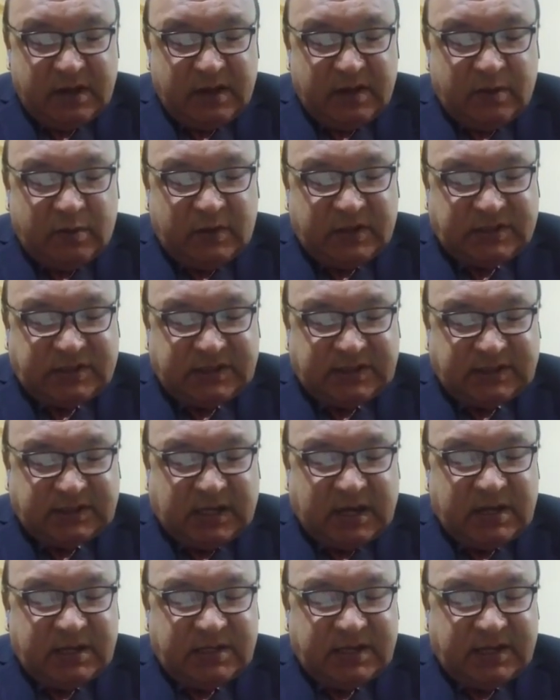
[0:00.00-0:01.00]
which is
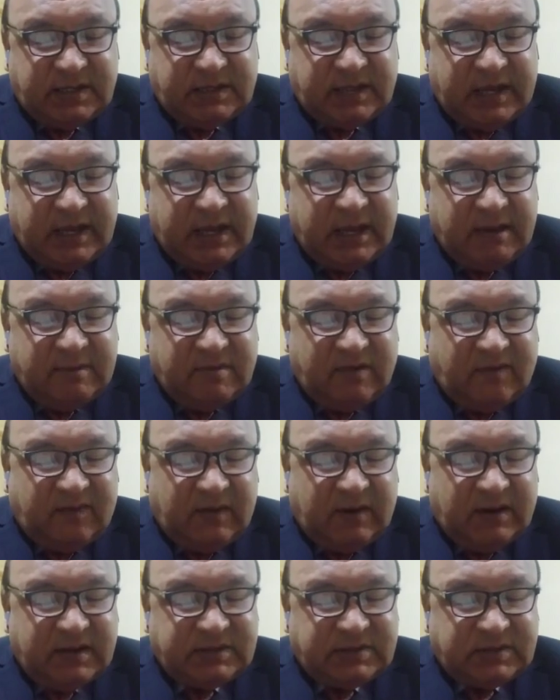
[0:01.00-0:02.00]
content the aim
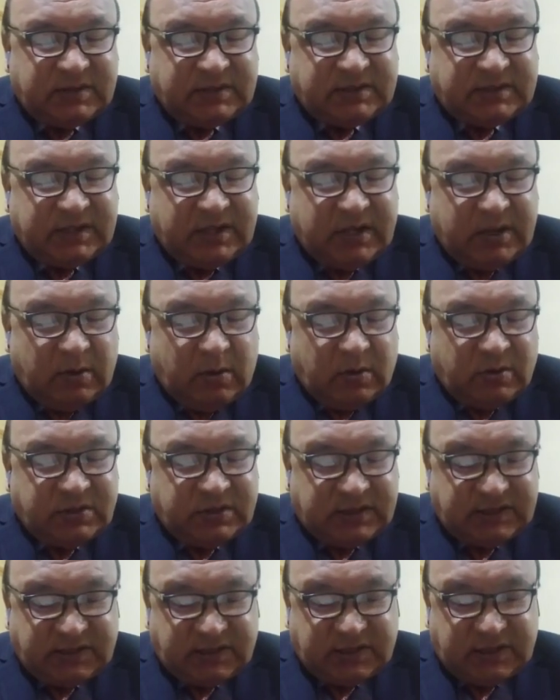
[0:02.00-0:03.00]
of law is to secure
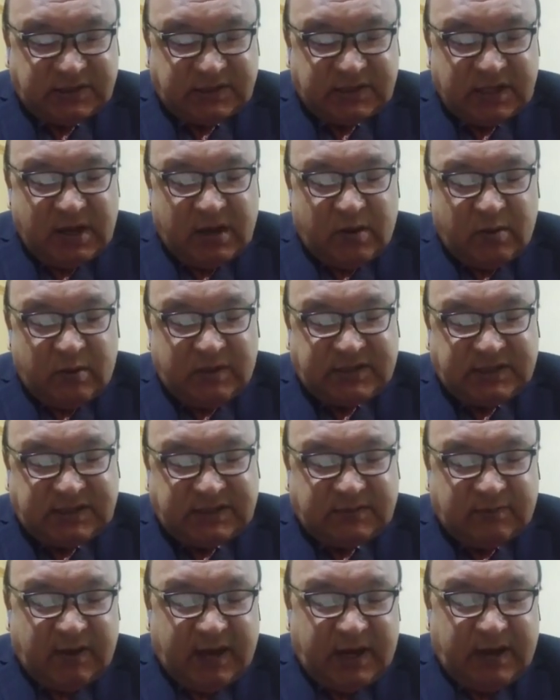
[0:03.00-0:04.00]
justice, which
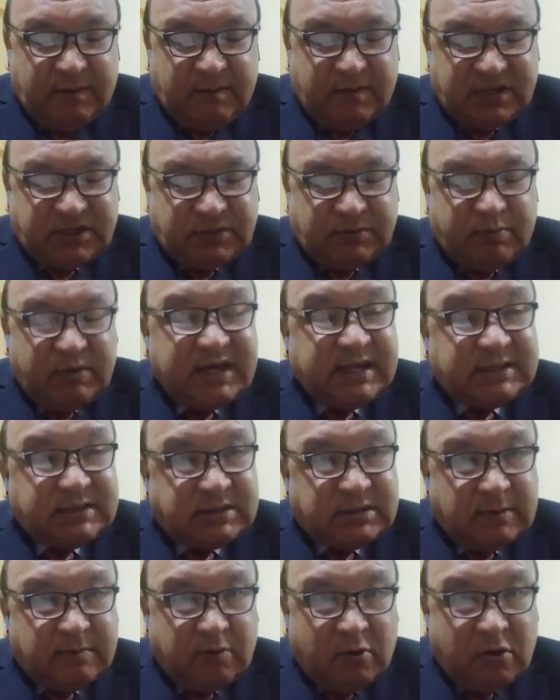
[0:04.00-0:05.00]
is very much
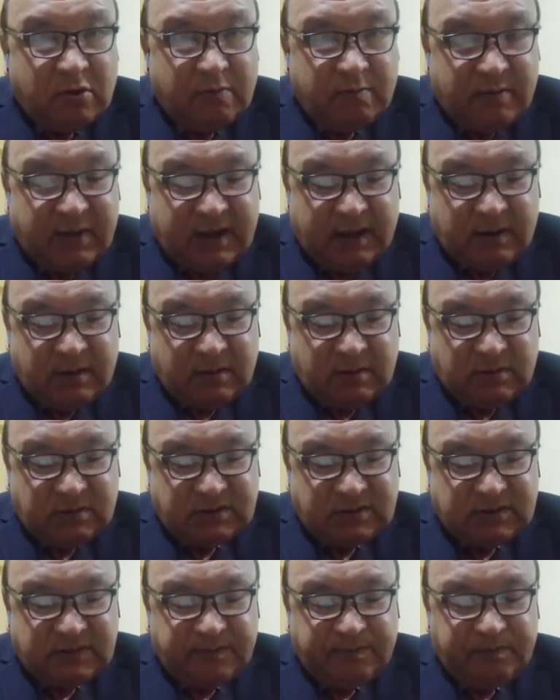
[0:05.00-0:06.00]
based upon
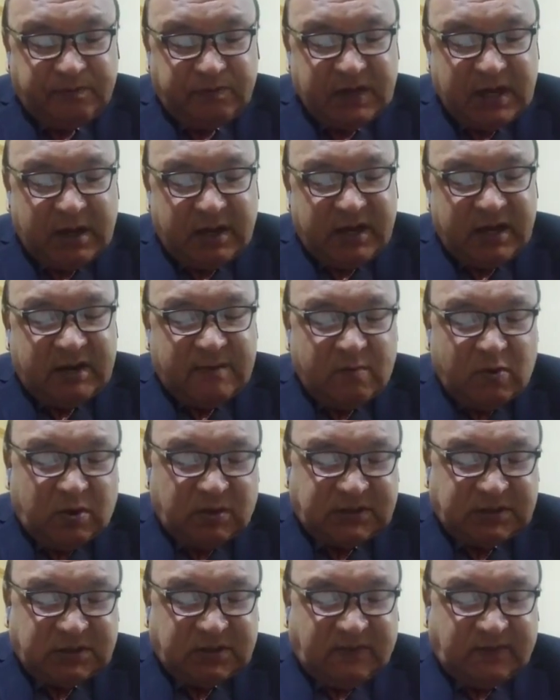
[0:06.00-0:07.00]
morals. In
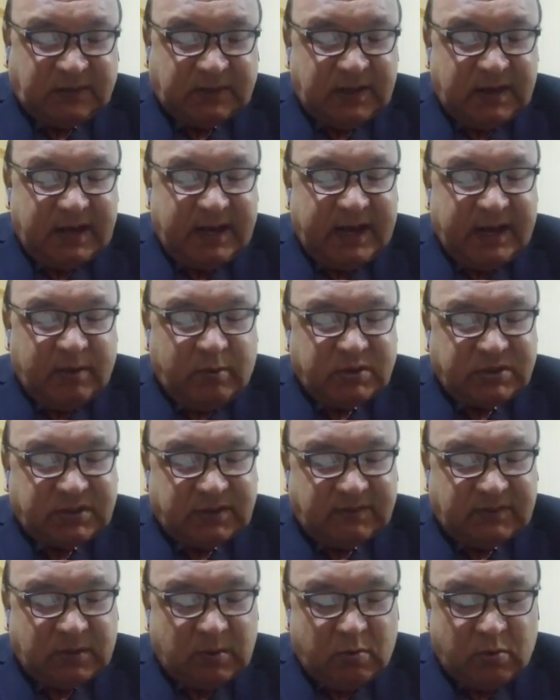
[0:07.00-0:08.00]
most of the language
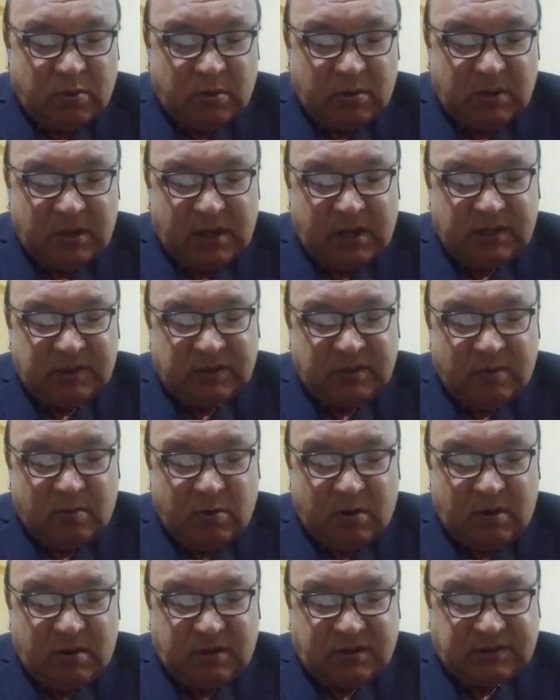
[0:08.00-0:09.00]
of the world, the
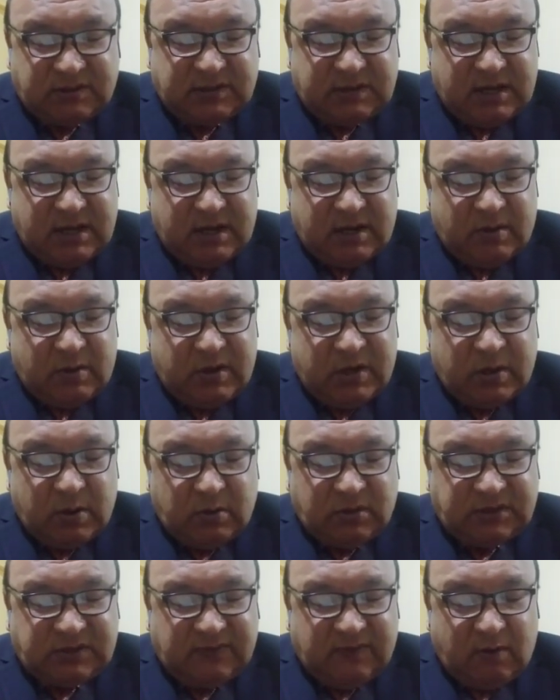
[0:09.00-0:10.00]
words
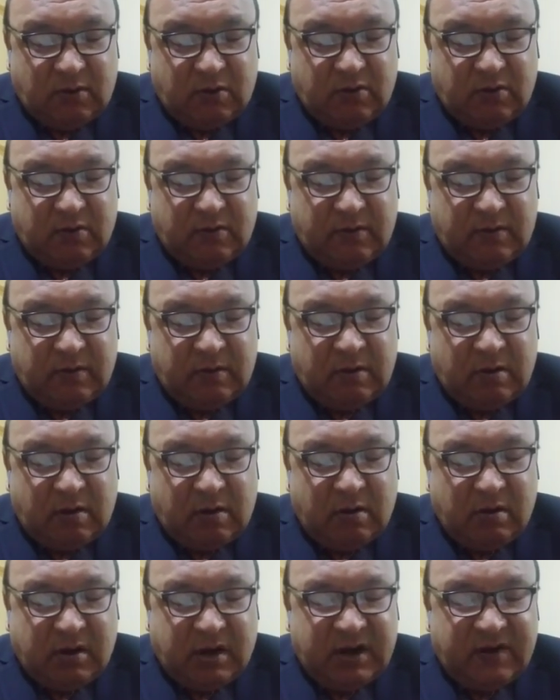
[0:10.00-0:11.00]
used for
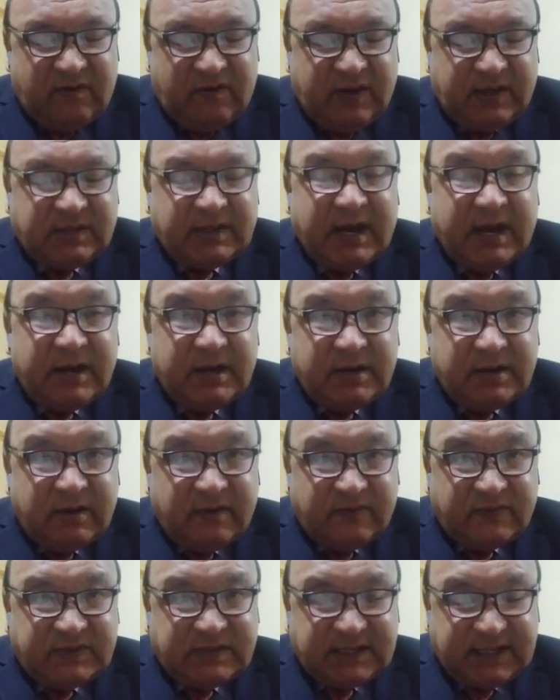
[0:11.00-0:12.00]
law convey the
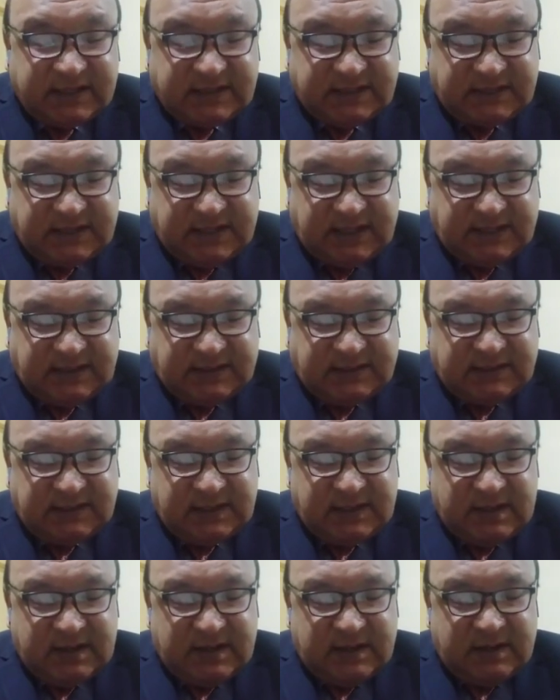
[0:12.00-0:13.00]
idea of
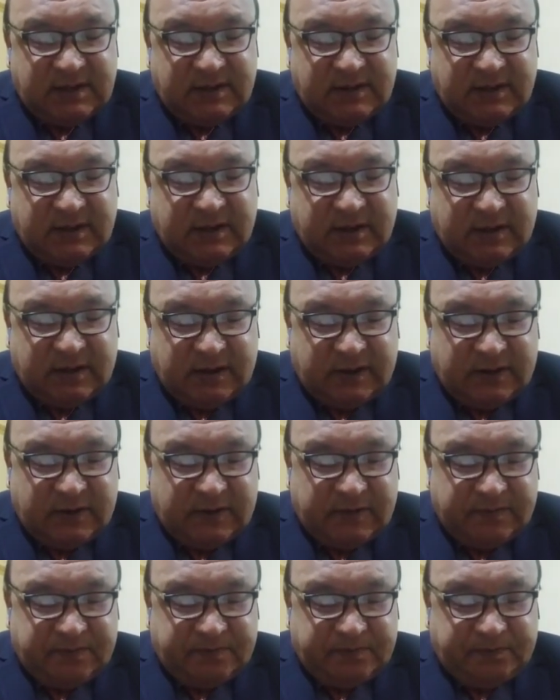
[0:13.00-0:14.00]
justice
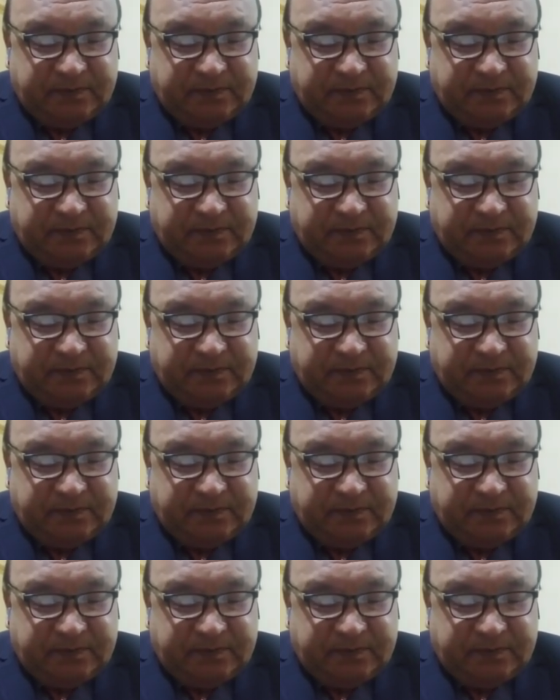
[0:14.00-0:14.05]
uh,